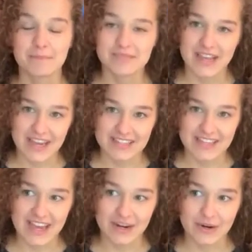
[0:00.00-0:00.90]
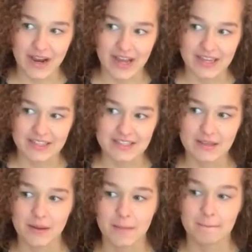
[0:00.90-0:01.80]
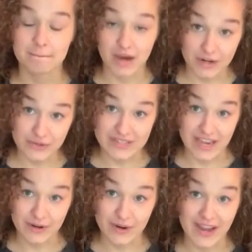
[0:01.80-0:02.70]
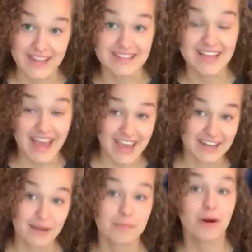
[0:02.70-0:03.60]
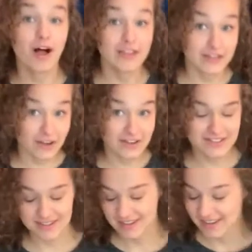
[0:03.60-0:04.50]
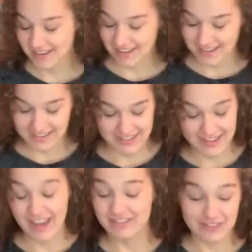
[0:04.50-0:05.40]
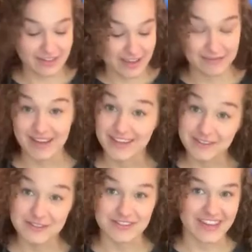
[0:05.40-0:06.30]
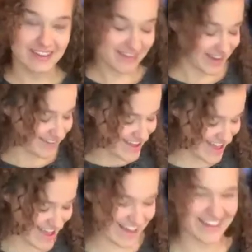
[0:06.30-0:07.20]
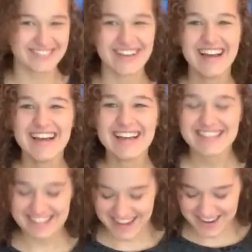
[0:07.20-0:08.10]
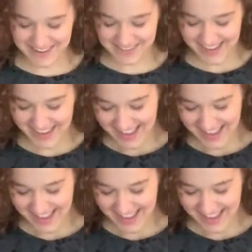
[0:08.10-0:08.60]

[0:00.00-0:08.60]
disaccharides, monosaccharides, and polynols. Didn't have to look at my notes for that. Wow. So